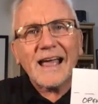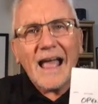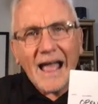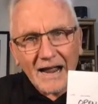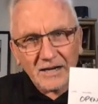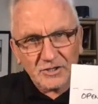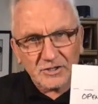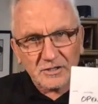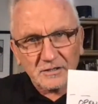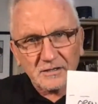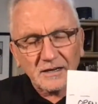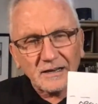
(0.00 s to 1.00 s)

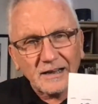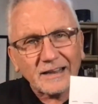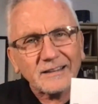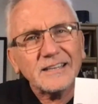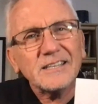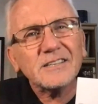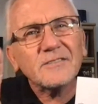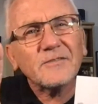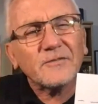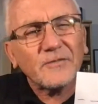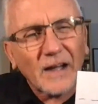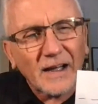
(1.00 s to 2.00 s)
action, at least
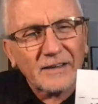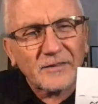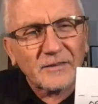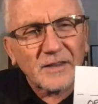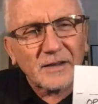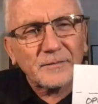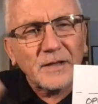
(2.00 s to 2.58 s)
5 of them.